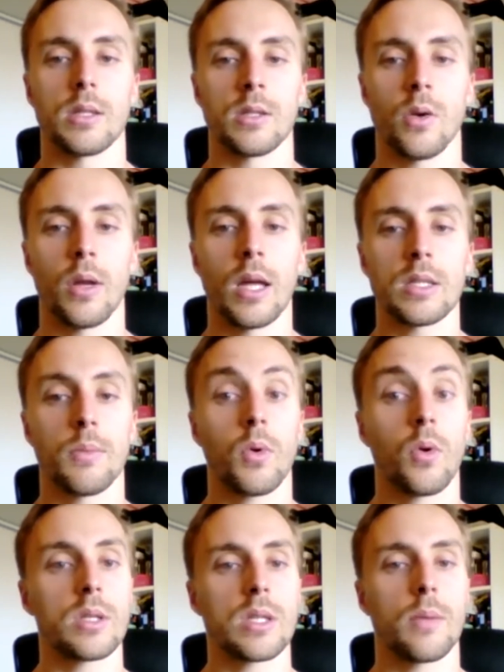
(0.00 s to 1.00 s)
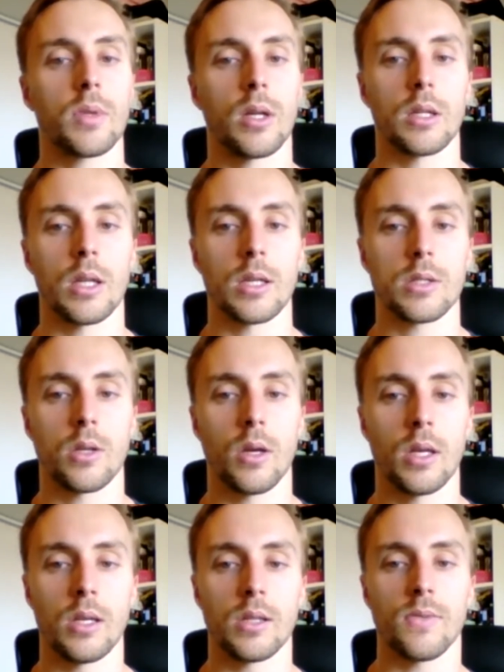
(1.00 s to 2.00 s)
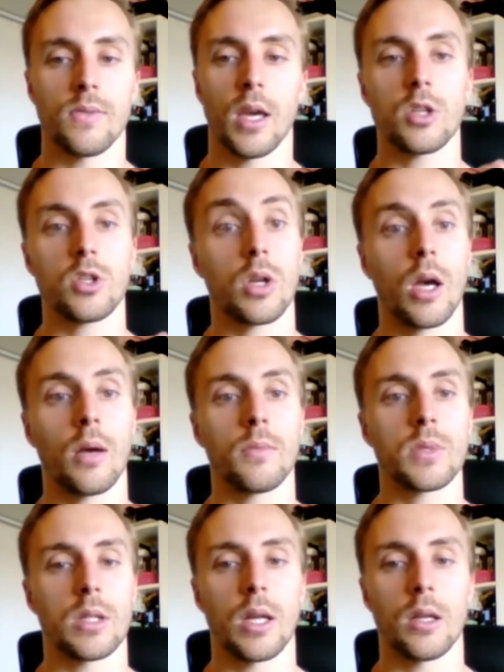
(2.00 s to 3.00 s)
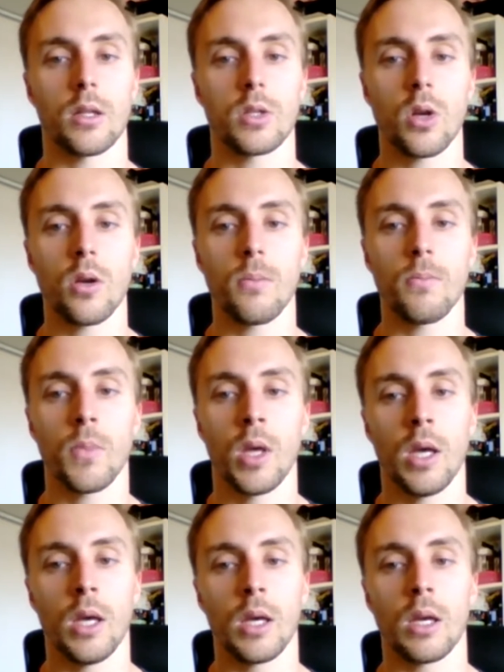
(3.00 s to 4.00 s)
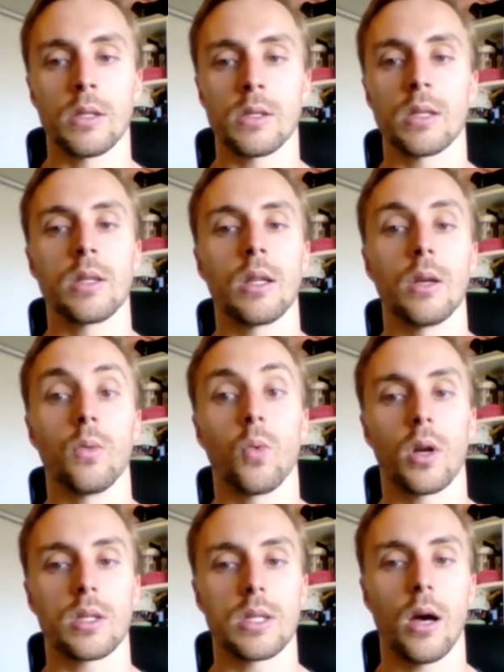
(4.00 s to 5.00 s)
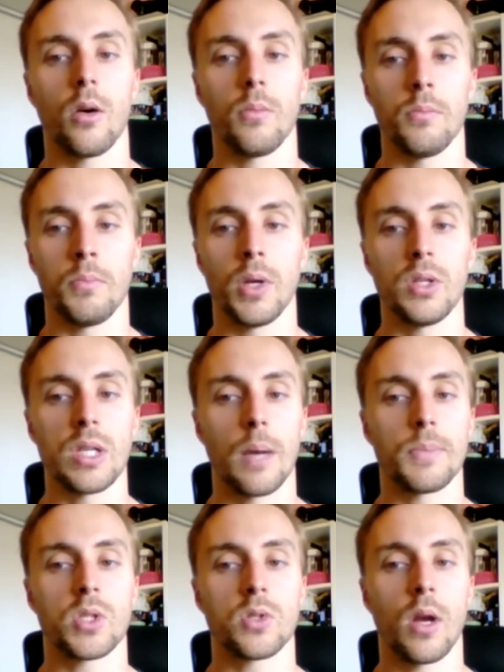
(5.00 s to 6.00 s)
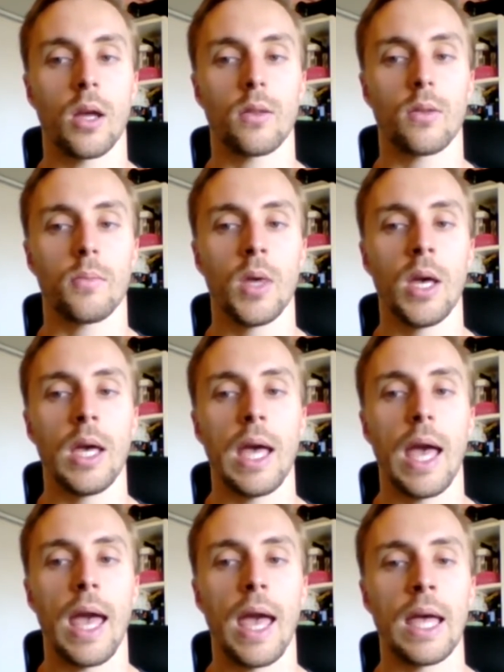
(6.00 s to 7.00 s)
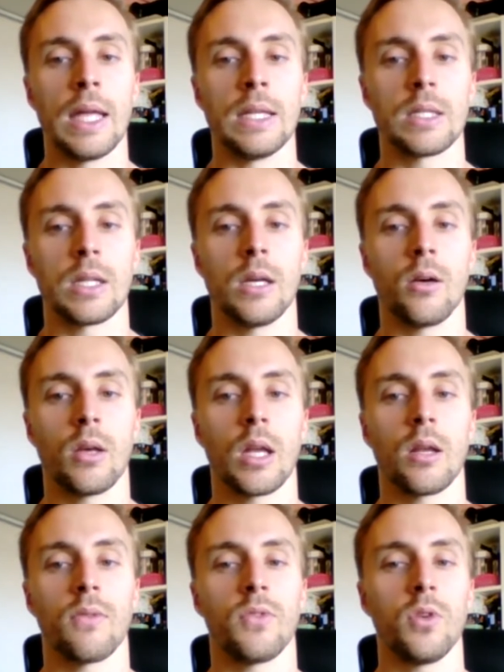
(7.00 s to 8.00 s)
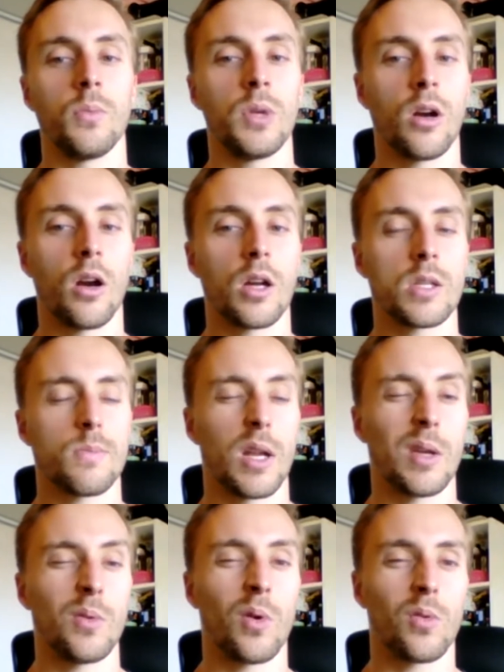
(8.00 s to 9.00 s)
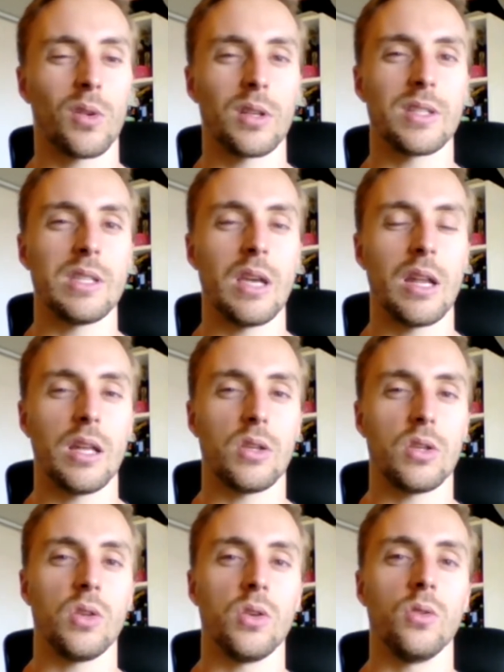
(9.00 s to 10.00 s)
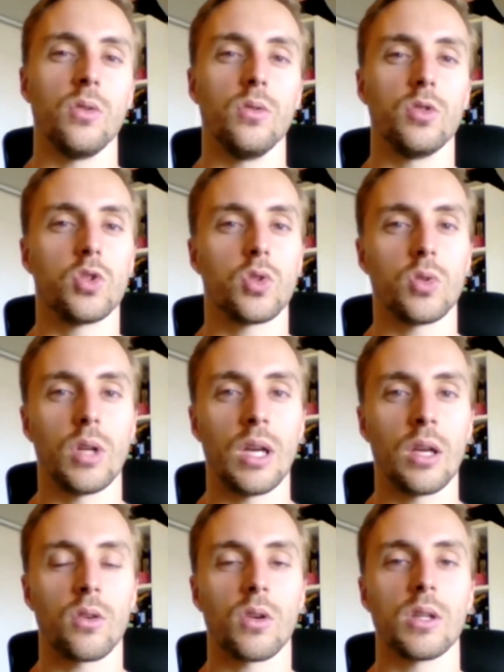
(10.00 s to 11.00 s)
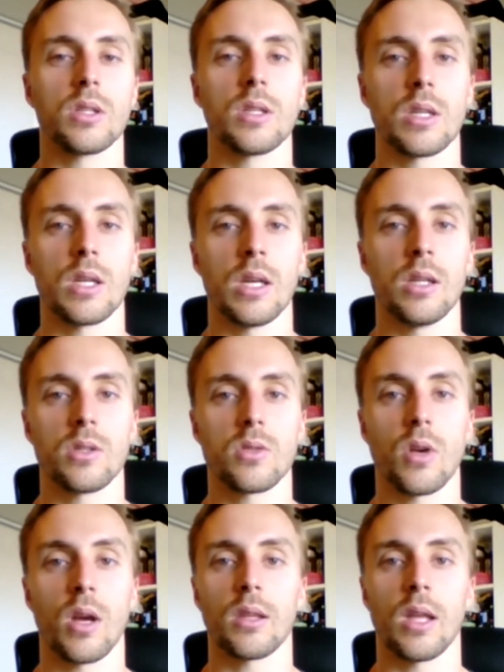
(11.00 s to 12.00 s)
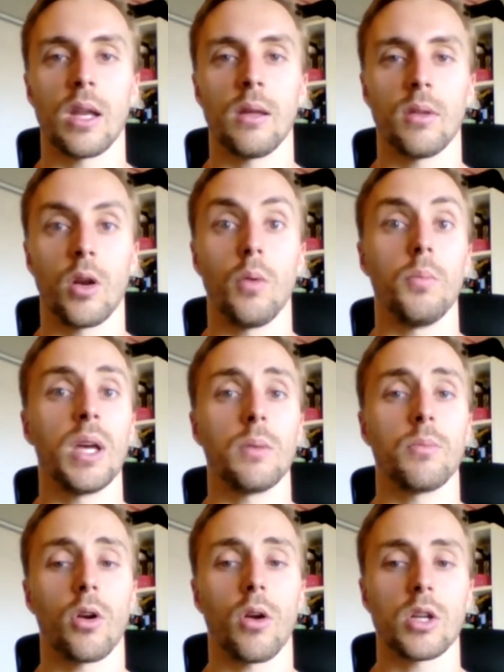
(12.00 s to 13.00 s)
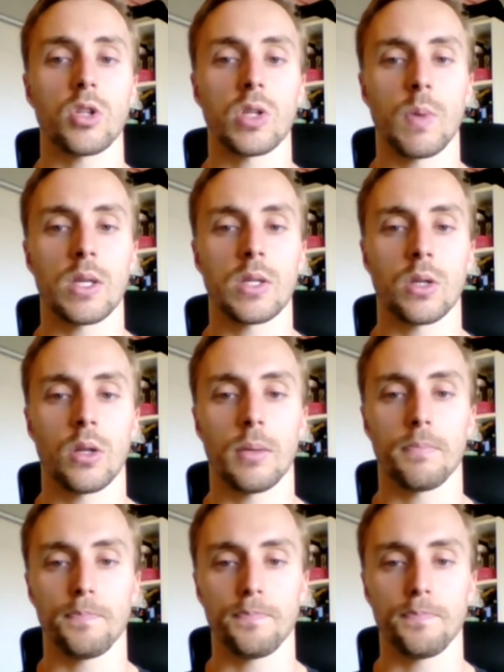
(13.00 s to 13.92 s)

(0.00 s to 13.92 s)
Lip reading: And so it ends up going something like this. So his vacation comes at the end of the term, consistently works out, builds up strength, and he'll get a few PRs, but he won't really see any huge increases in strength, any big progressions basically.